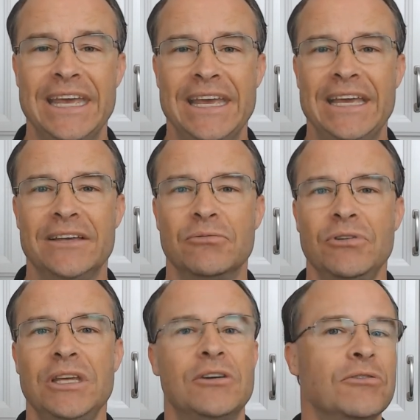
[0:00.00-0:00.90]
is
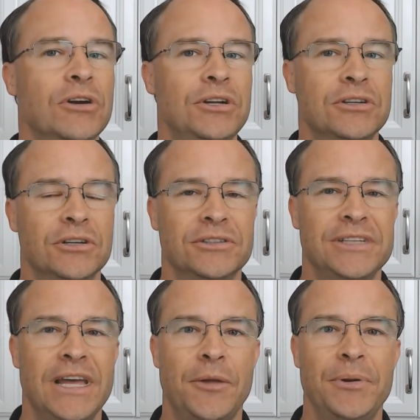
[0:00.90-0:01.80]
really critical
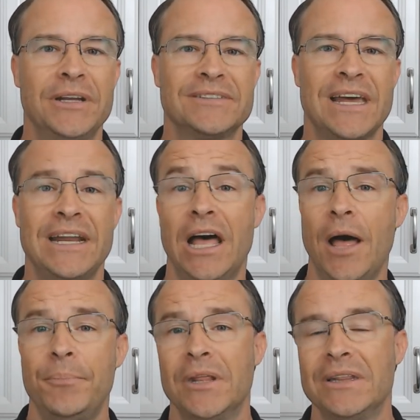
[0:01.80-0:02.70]
to helping us kind of
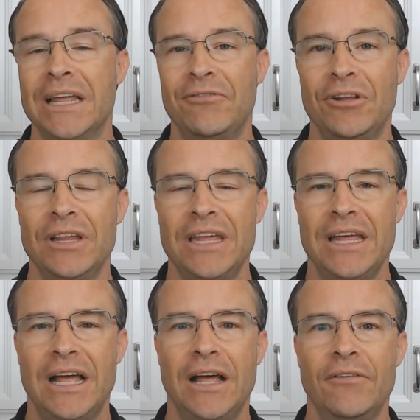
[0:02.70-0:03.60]
up the level
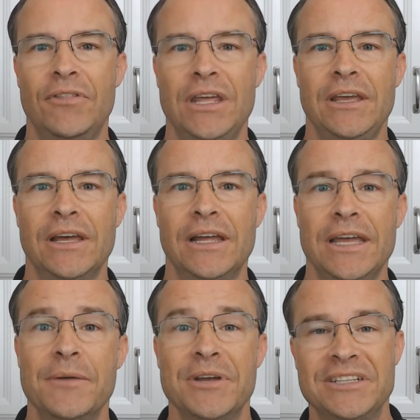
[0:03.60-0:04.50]
of the
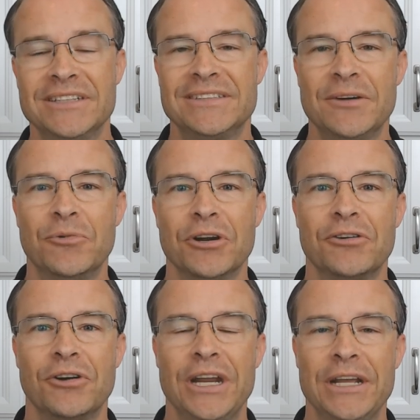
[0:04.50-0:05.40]
images that we're
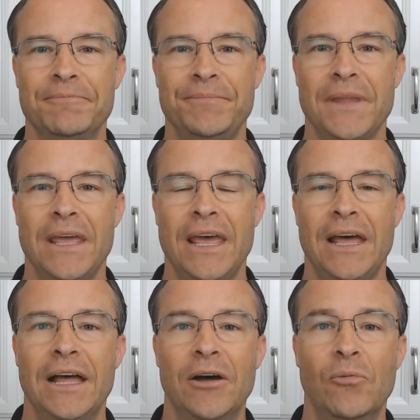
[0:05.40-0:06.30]
creating.
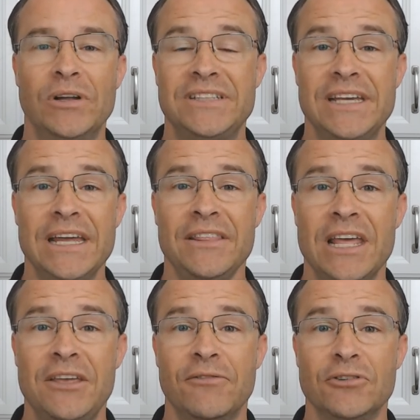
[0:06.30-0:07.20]
Once again,
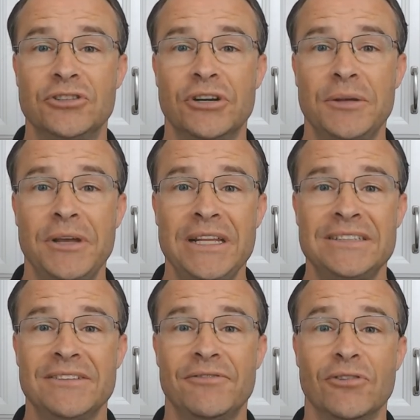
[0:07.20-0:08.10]
thank you for joining me
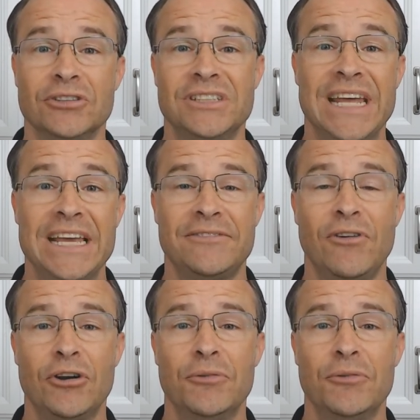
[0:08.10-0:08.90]
for today's Photo